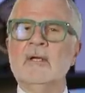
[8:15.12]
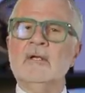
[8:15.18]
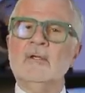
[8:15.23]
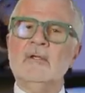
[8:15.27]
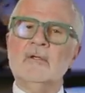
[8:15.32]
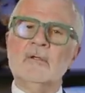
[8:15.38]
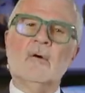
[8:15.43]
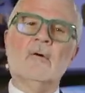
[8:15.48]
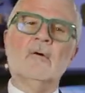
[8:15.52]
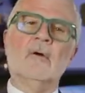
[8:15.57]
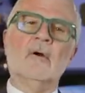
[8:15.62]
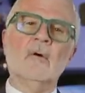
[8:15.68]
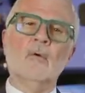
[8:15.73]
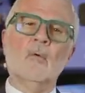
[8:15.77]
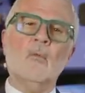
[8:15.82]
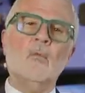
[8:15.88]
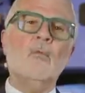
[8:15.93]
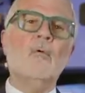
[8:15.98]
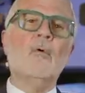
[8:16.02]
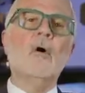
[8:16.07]
you're
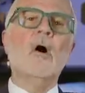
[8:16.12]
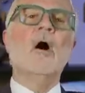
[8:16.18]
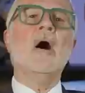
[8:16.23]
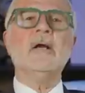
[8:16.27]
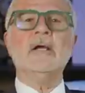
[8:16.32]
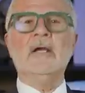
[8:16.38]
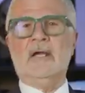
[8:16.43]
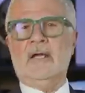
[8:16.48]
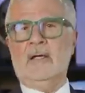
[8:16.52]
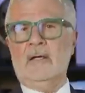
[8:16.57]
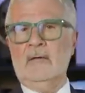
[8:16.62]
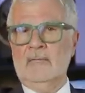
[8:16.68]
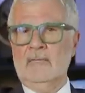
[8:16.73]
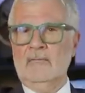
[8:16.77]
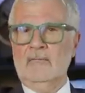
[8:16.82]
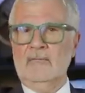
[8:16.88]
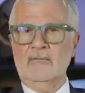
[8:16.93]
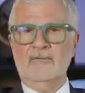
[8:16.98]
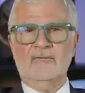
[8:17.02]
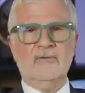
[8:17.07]
walking
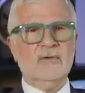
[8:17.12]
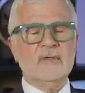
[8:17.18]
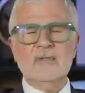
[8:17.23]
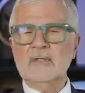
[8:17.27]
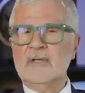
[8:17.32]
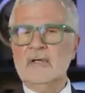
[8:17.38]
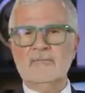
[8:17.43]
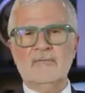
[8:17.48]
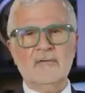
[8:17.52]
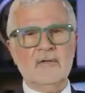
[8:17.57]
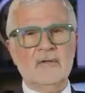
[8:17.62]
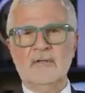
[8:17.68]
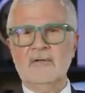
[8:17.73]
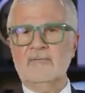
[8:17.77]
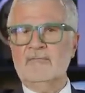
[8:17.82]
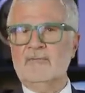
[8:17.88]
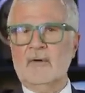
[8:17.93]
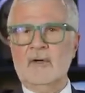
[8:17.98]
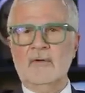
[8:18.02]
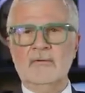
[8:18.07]

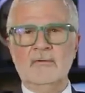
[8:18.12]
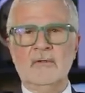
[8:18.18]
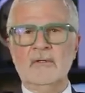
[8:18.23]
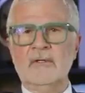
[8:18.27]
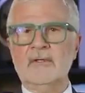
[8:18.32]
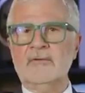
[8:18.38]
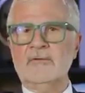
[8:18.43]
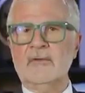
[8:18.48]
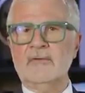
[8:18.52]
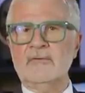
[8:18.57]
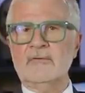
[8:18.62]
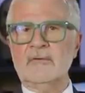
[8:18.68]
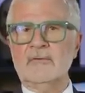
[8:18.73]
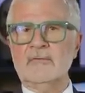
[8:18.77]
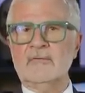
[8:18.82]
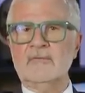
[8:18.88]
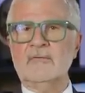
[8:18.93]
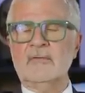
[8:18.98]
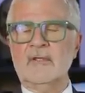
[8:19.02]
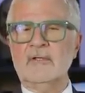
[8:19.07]
significantly farther
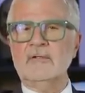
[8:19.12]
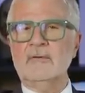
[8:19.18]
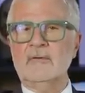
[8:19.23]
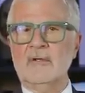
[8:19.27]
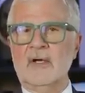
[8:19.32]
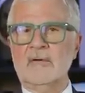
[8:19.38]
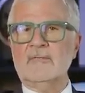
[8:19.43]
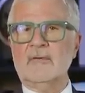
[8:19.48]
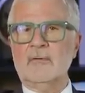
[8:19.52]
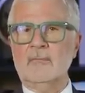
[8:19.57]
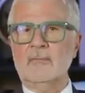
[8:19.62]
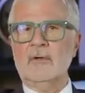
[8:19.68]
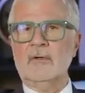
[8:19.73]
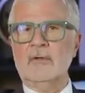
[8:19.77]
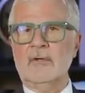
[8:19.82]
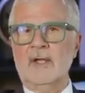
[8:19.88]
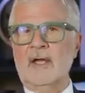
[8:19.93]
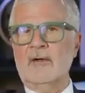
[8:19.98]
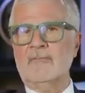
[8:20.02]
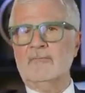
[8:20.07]
distances than you ever
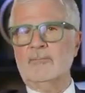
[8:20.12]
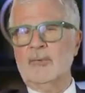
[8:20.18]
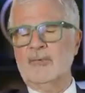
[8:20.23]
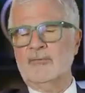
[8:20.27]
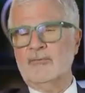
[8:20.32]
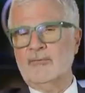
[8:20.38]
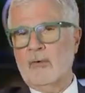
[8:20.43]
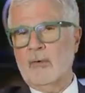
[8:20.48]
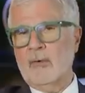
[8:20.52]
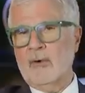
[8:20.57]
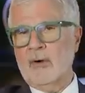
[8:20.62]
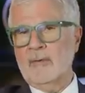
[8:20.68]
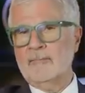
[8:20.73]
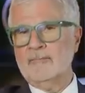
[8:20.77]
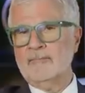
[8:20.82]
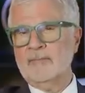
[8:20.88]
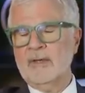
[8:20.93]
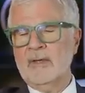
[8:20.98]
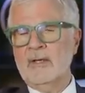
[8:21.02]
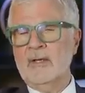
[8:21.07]
would have before.